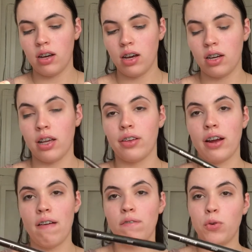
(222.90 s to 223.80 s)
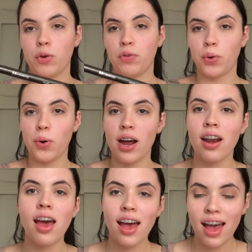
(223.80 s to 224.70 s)
Another
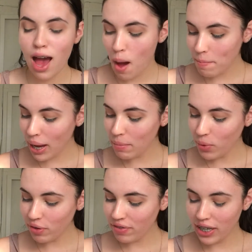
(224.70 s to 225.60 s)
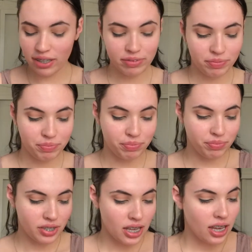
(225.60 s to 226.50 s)
M441 by Morphe.
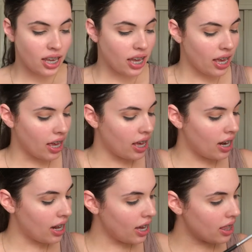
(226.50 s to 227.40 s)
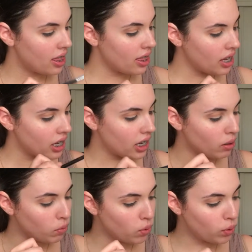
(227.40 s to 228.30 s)
And I think
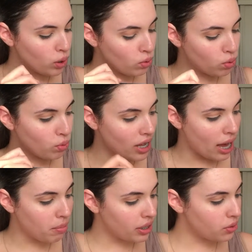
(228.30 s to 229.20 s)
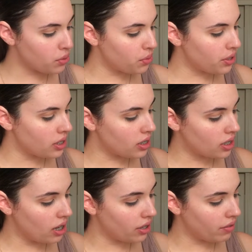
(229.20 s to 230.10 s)
I'm going to dab into this
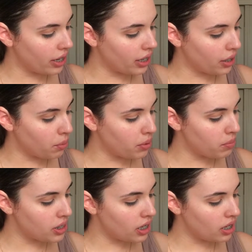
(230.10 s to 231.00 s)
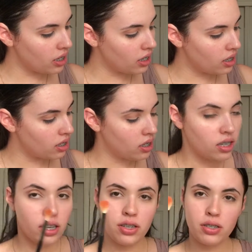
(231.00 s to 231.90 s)
color right here, Whimsy.
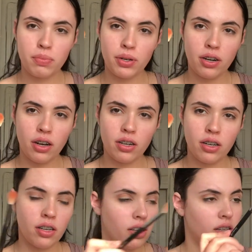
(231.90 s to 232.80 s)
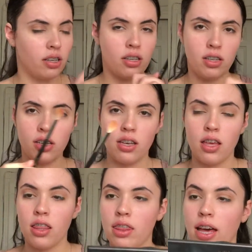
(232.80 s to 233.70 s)
Just put it on
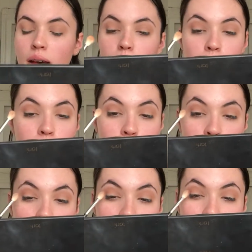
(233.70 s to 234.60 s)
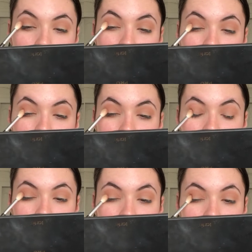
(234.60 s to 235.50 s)
that little piece
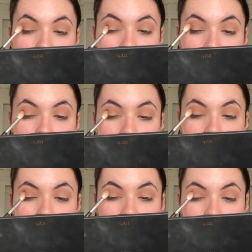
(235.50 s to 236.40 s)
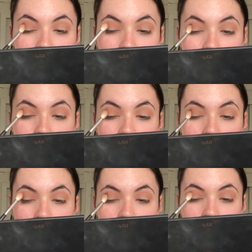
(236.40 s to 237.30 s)
right there, and I'm just going to tap
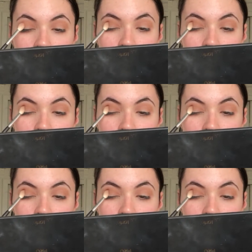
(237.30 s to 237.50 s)
this